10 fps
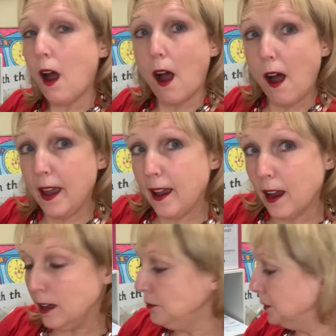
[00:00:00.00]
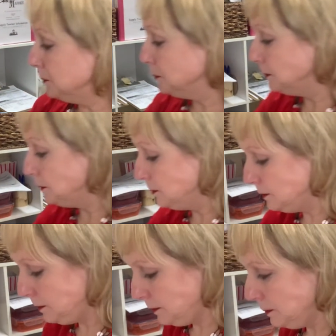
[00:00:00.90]
I have
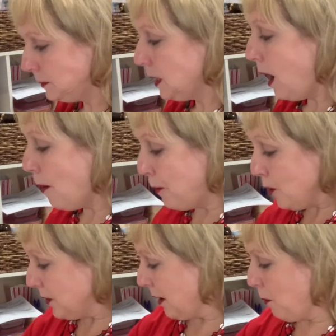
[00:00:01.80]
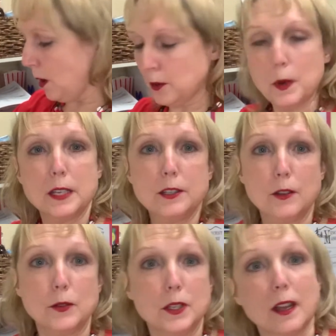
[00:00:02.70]
a book that I want to read to you
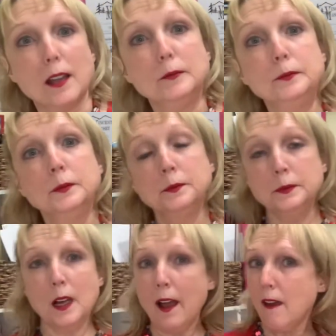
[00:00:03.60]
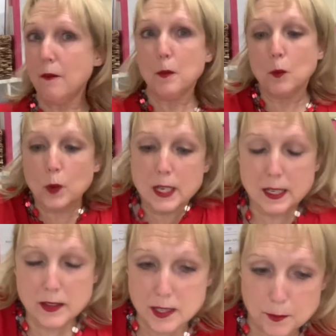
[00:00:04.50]
today. I haven't been reading
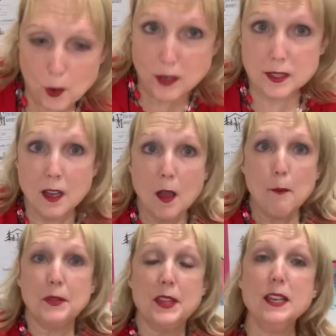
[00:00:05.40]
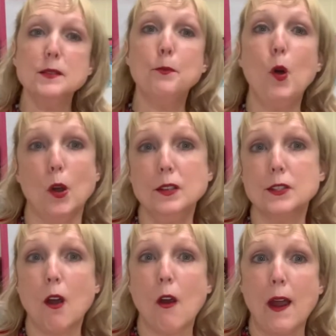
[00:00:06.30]
these books, but these books
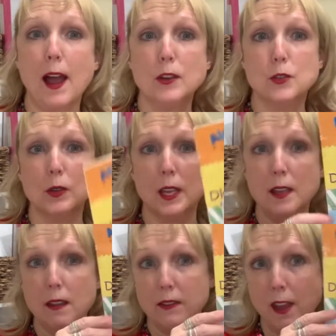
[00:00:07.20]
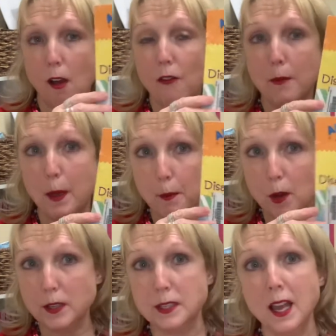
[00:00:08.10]
are actually the alphabet
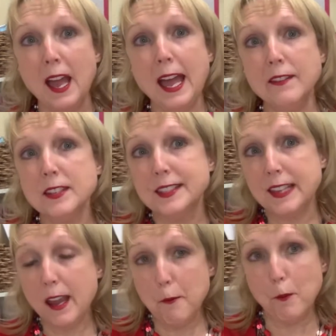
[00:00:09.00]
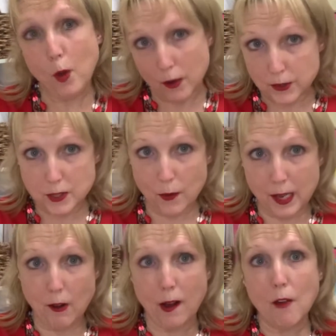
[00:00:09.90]
books, and the same books are in
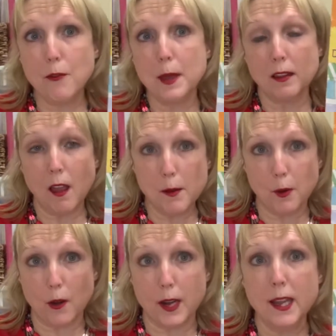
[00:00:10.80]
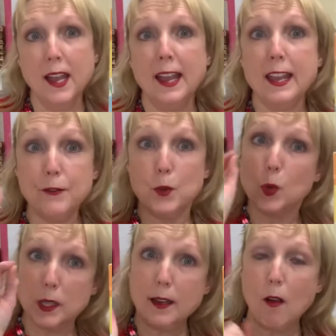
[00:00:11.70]
our alphabet library if you
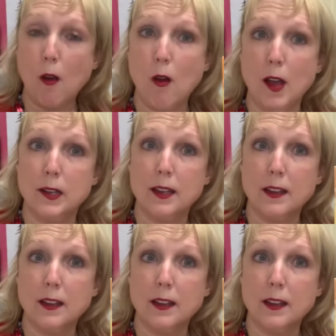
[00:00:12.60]
click on